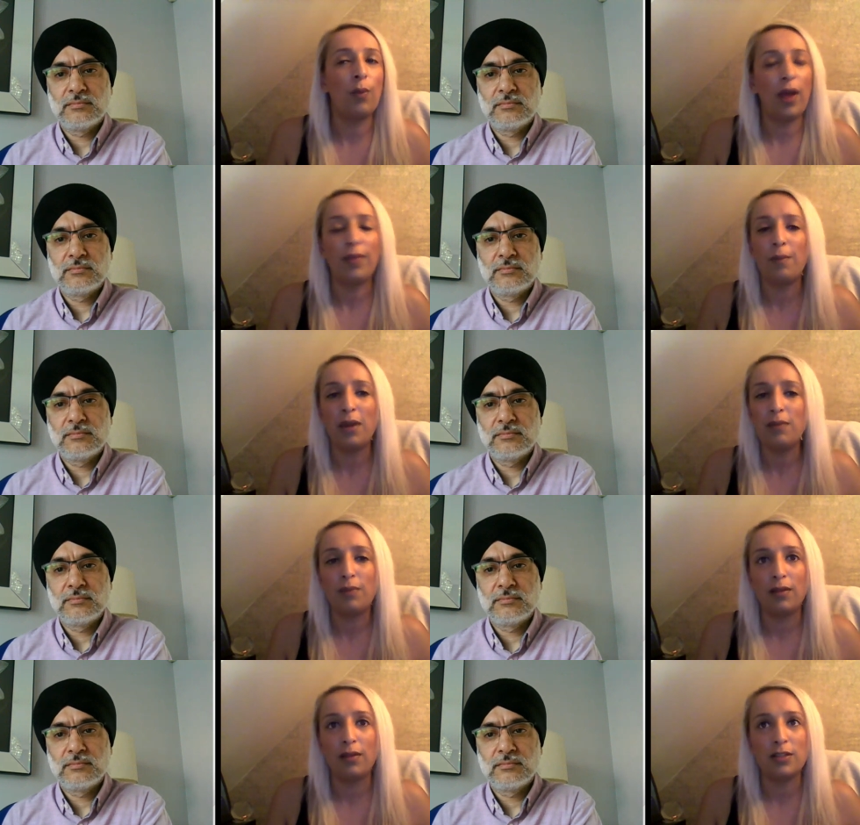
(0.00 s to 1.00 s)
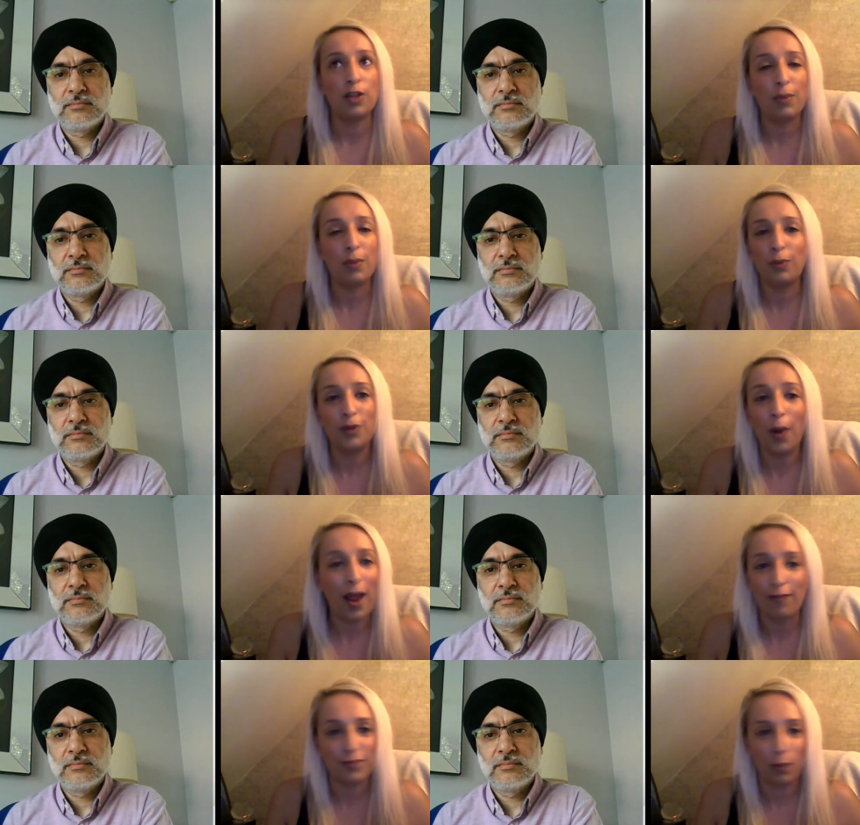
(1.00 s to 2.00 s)
Speaker 1: aware that many there's loads of people who don't
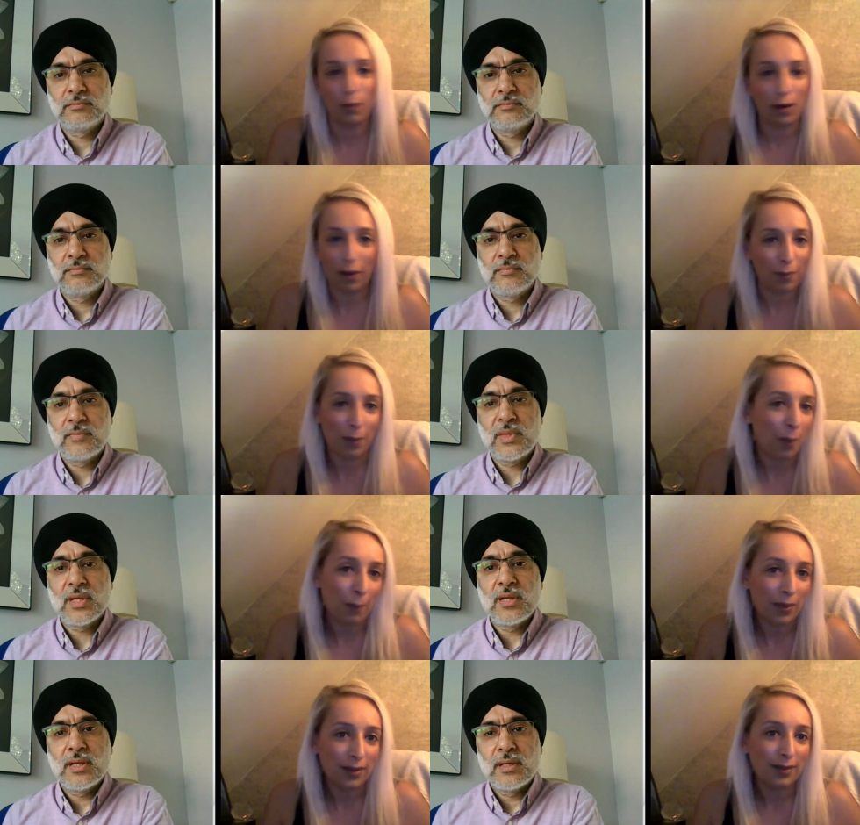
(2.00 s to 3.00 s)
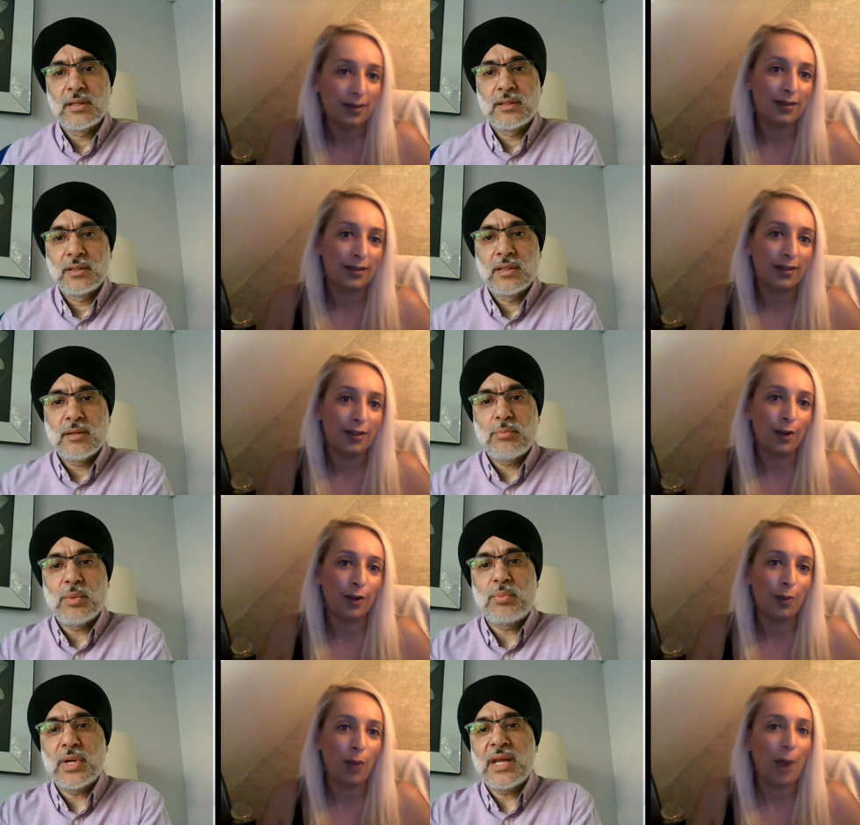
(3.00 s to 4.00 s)
have someone like my mum. You
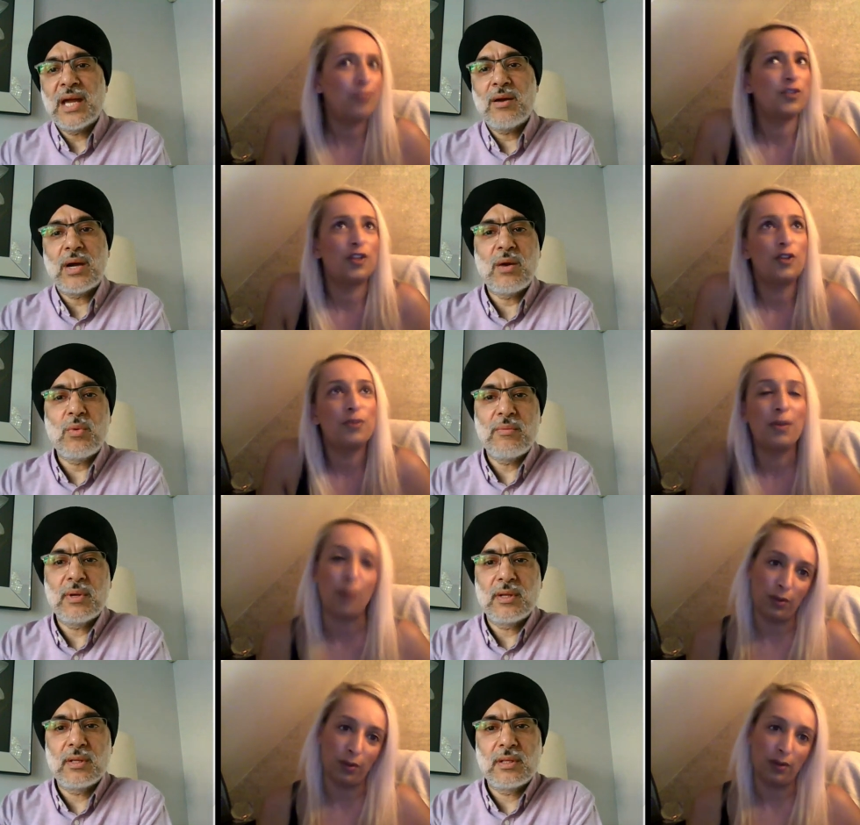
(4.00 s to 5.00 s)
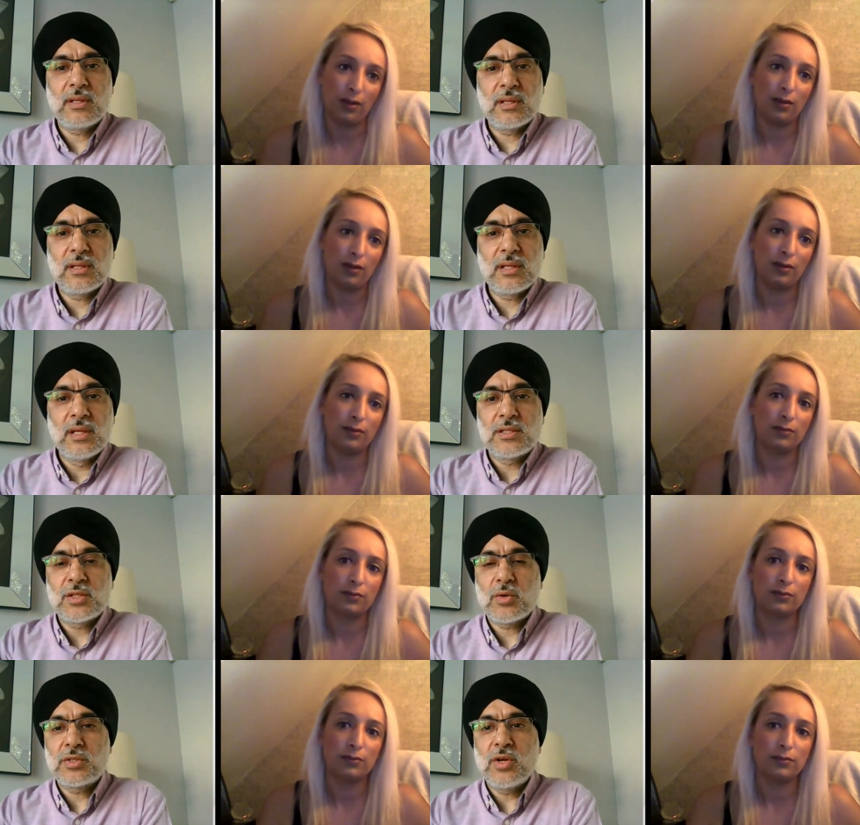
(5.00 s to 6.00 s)
know, what those people?
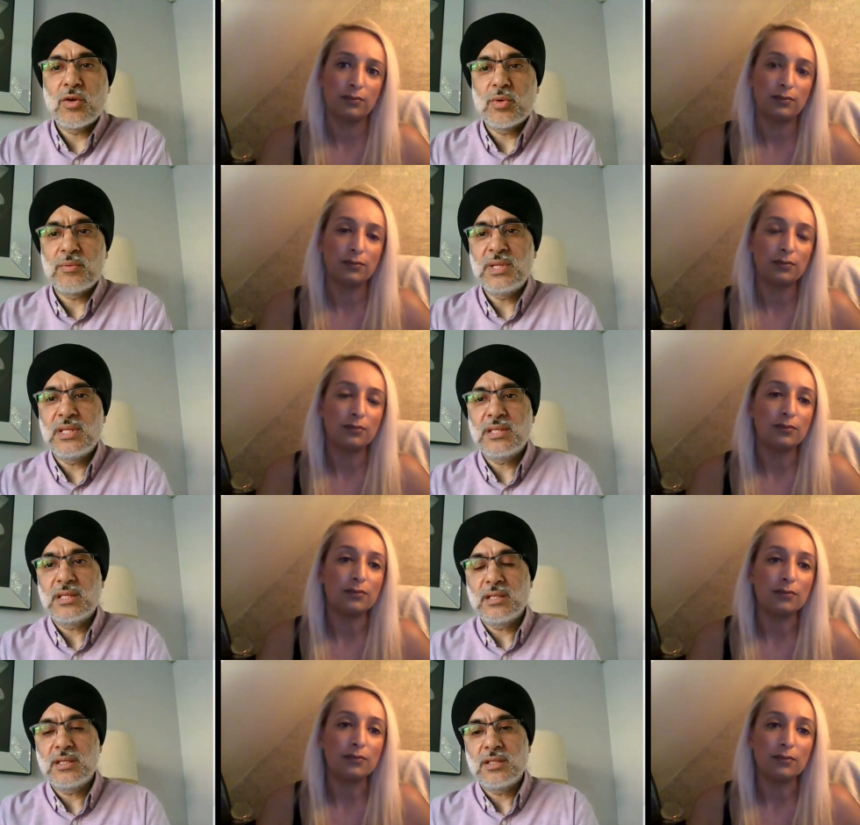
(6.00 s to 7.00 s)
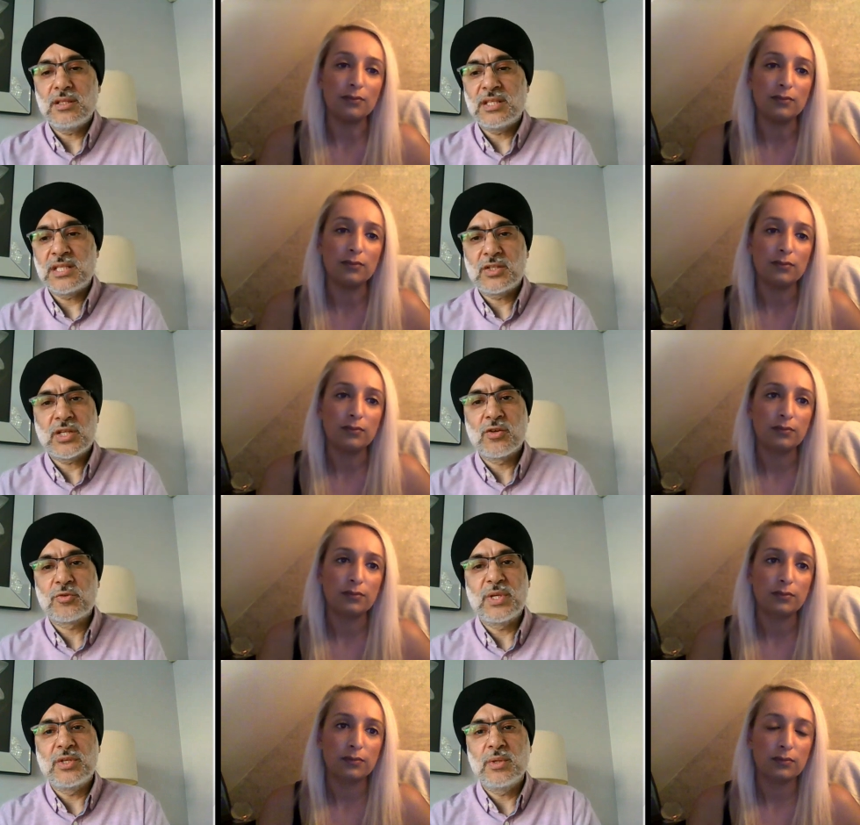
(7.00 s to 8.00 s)
Speaker 2: So, you know, I mean, the Sikh
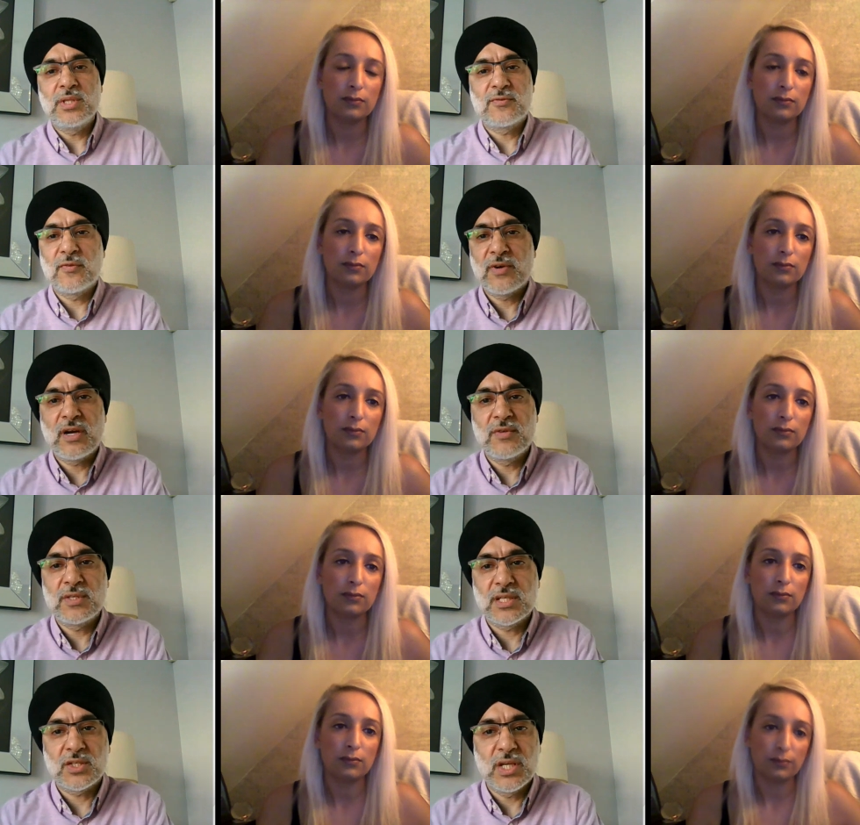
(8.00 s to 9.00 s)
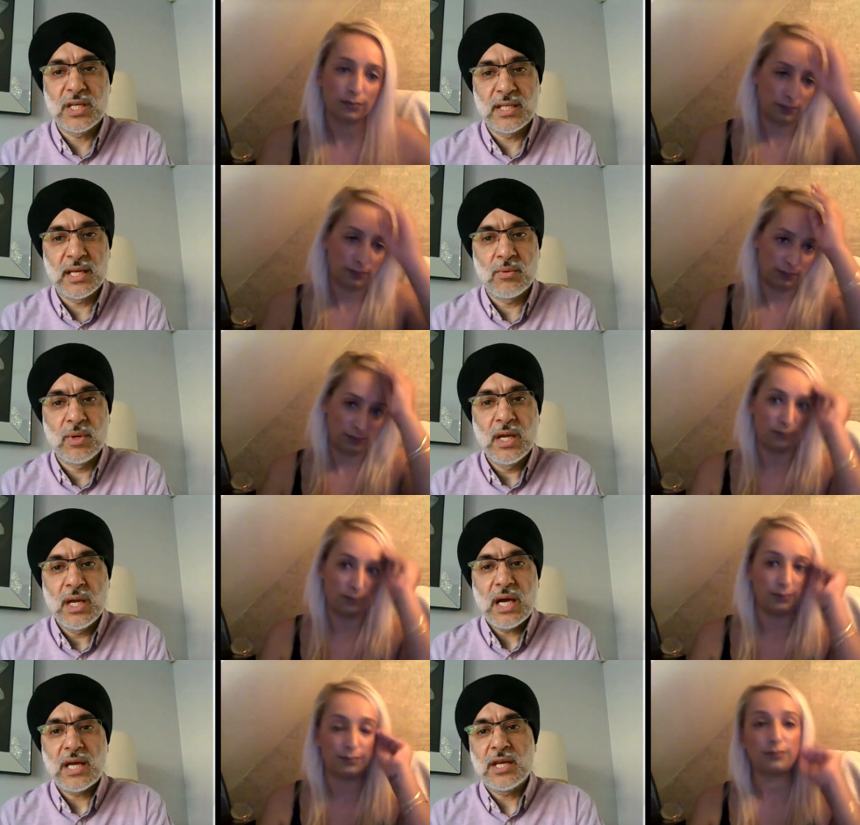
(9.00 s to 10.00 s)
channel's been doing this for five or six years now.
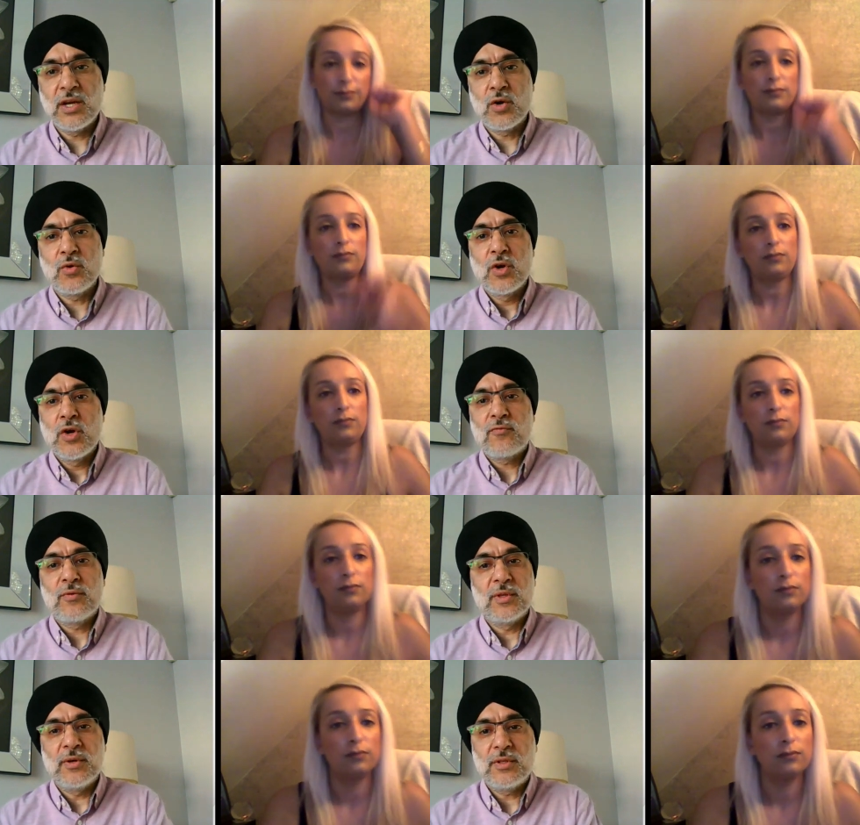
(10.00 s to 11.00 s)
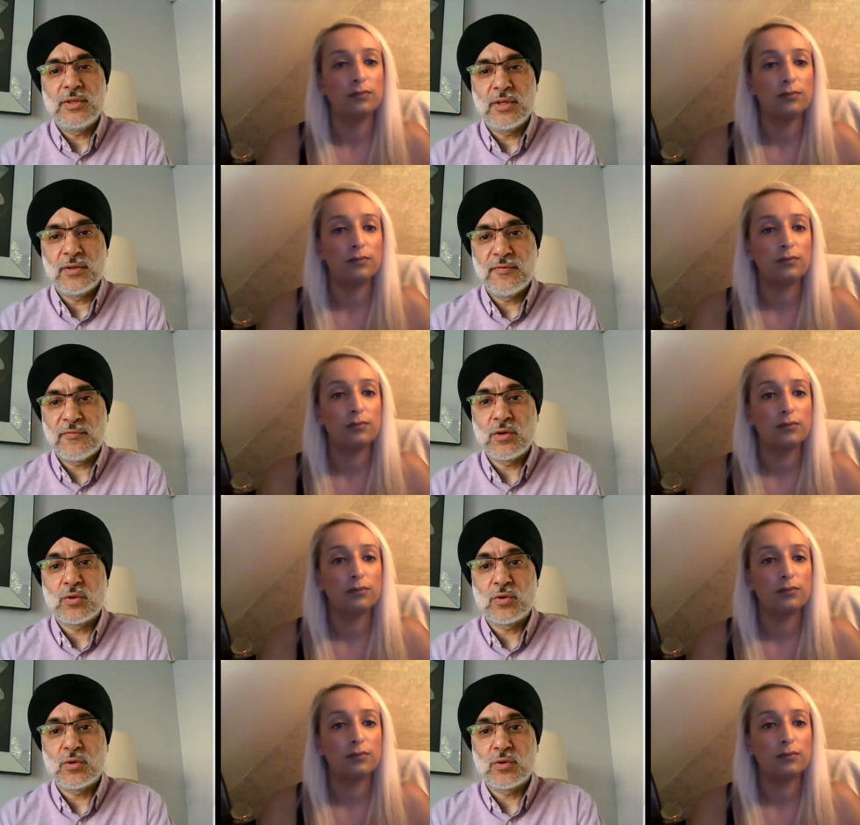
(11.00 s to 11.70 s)
And I know from the, the, the,